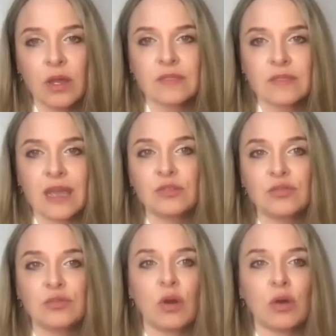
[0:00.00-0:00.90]
They
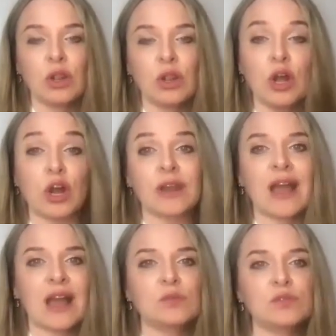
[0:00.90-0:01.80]
do not learn
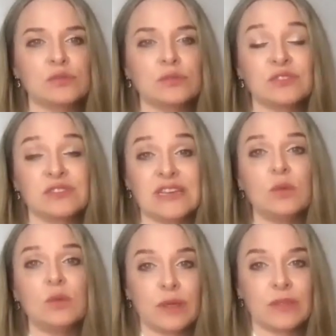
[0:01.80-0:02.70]
how to
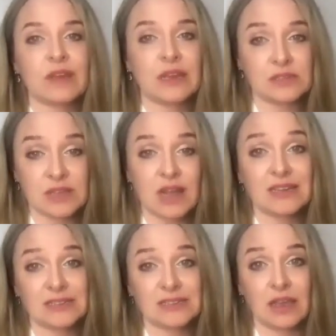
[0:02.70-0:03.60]
deal with
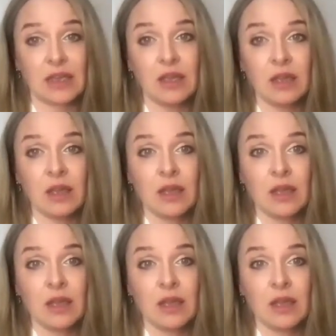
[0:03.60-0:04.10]
anxiety,